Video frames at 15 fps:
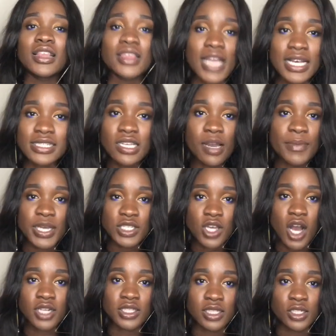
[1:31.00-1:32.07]
Last time I
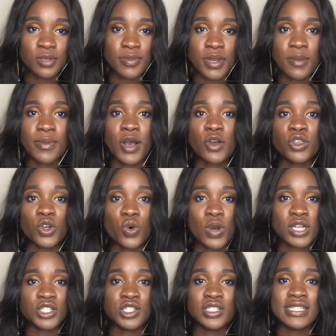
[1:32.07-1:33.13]
talked a little bit about the
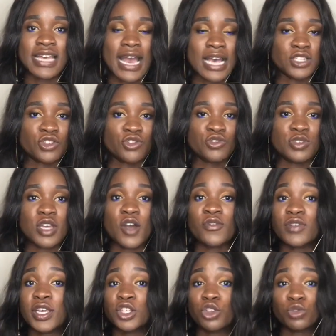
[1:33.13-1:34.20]
questions to ask
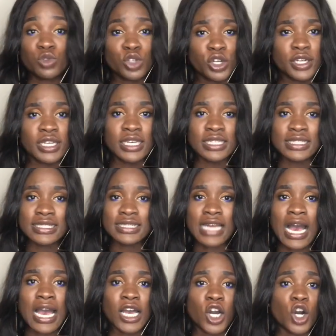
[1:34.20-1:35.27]
yourself, like your learning
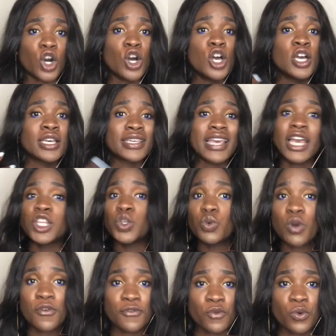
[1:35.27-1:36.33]
style, can
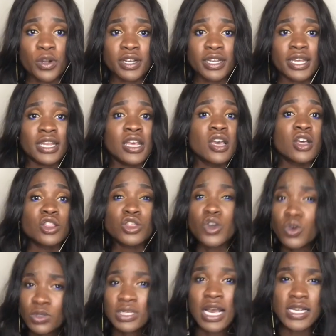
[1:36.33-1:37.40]
you afford it?
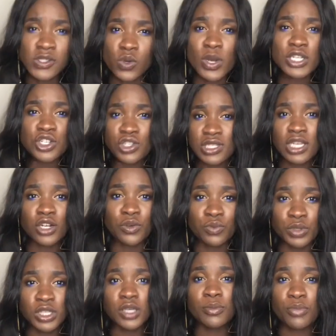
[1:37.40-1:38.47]
Those kinds of questions that are
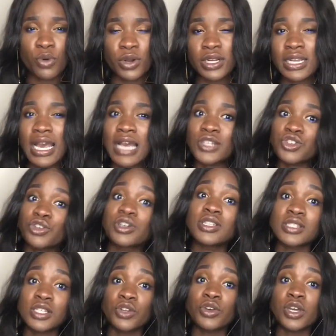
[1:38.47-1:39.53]
really important as you're
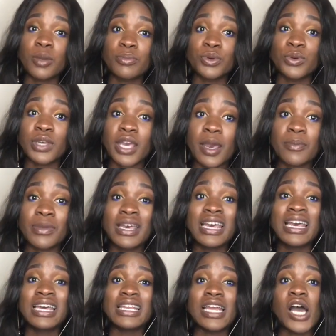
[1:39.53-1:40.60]
considering a bootcamp.
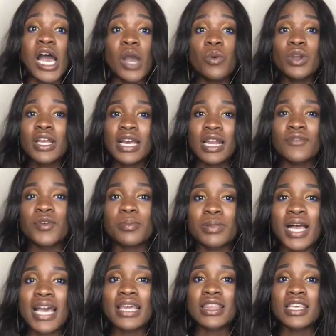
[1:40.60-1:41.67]
Now, I want to kind of
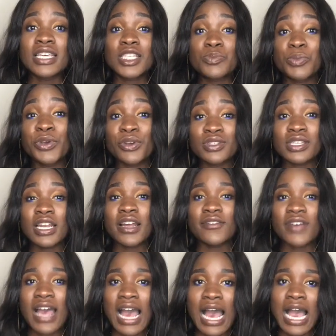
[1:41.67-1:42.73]
apply the experience that
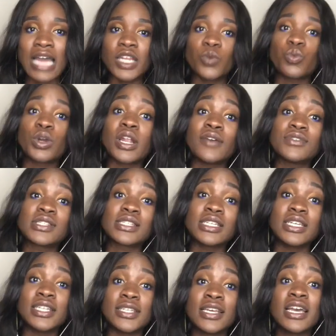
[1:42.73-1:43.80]
I've had and what I've
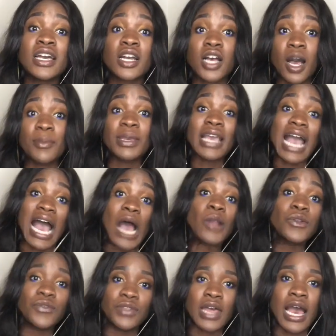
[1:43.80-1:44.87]
seen coming
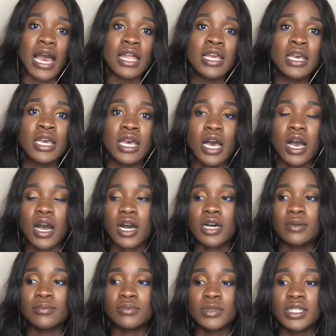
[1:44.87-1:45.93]
out of that
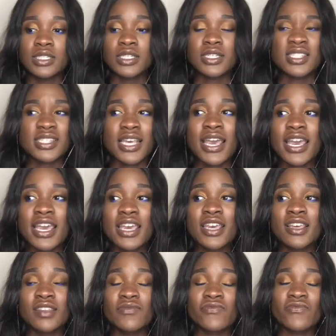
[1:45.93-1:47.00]
to
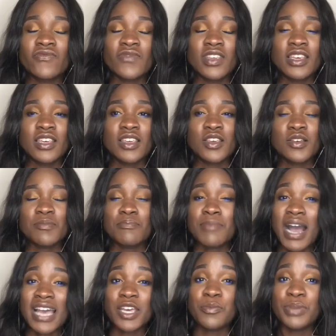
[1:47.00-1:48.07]
say
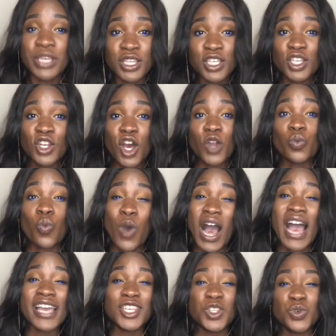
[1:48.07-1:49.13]
my opinion on
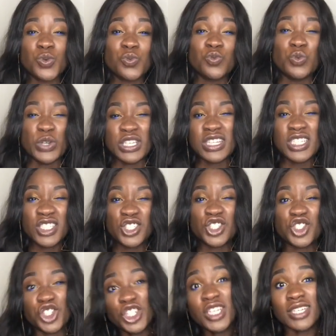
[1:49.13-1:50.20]
why you really
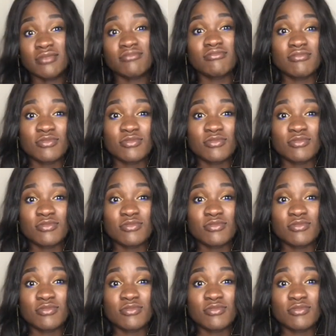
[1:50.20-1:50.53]
shouldn't